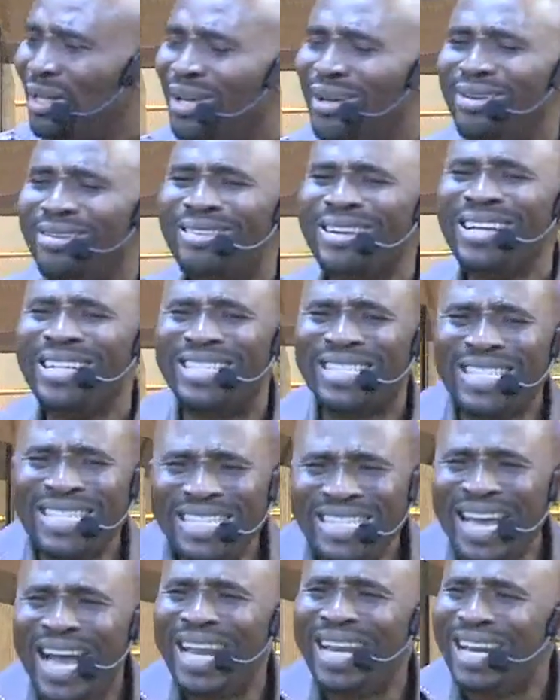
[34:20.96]
written
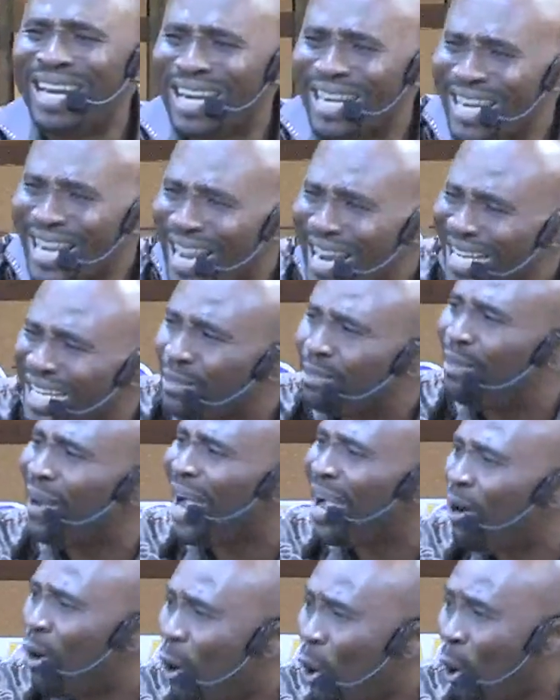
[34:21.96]
and read
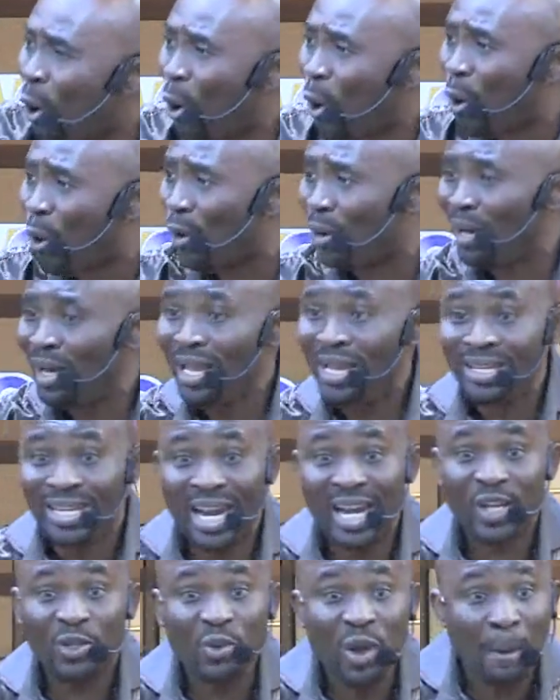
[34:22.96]
by all.
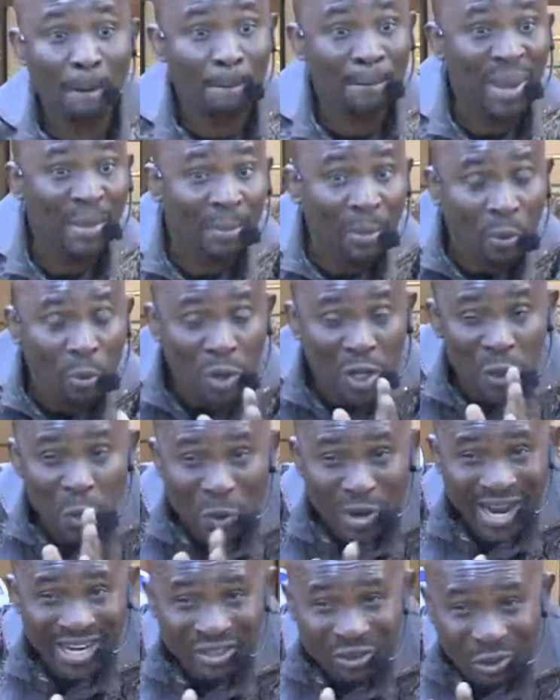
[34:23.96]
That is when people will
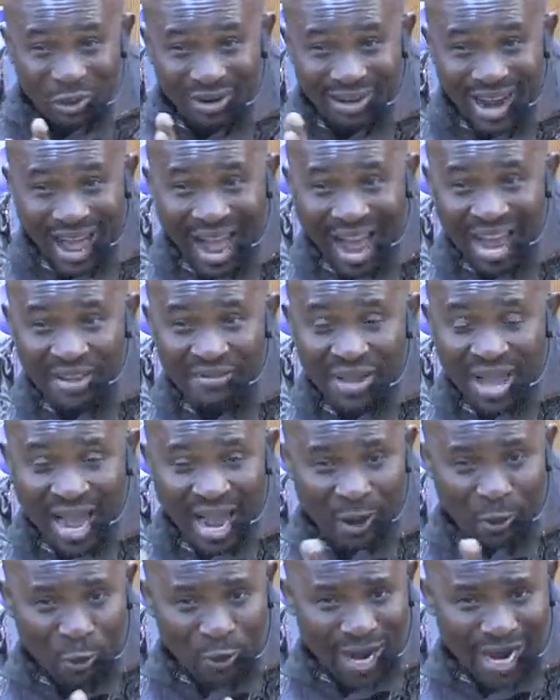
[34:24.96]
look at your life
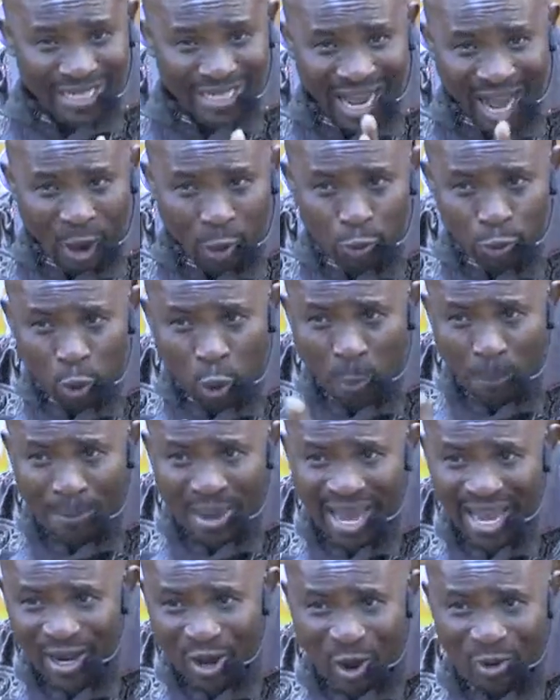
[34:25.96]
and look at how you
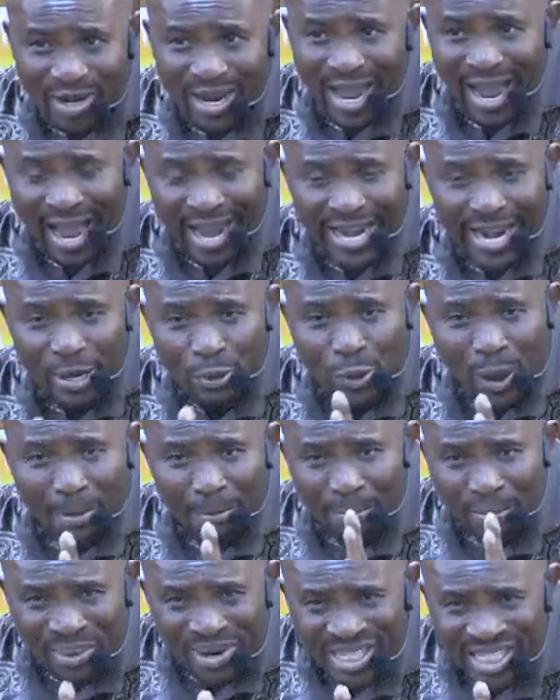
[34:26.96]
obey God, and then you are
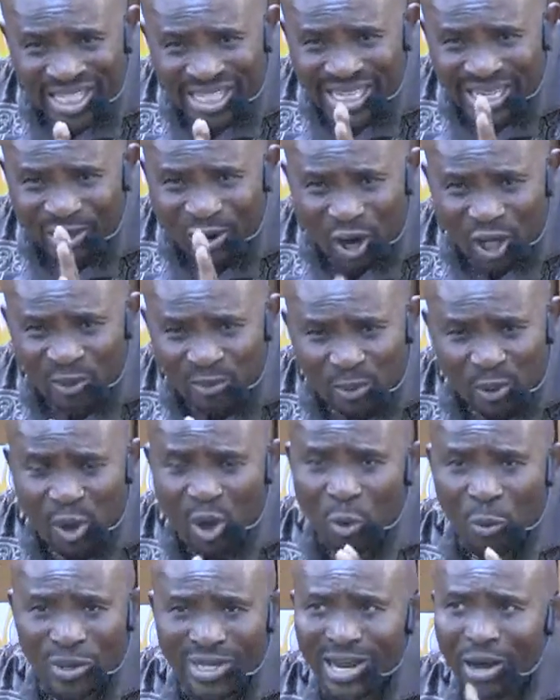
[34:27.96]
preaching the gospel
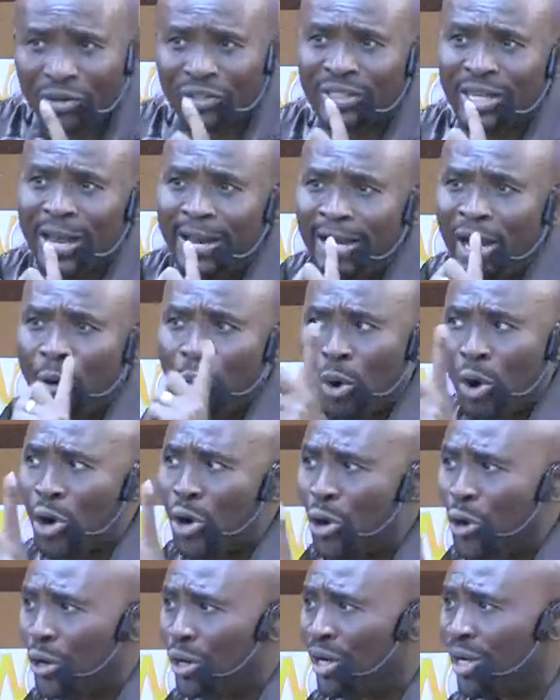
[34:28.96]
without saying a
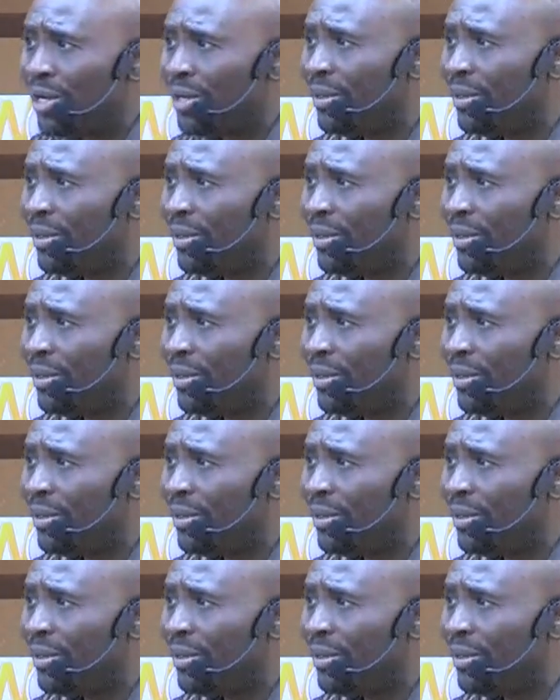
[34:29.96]
word.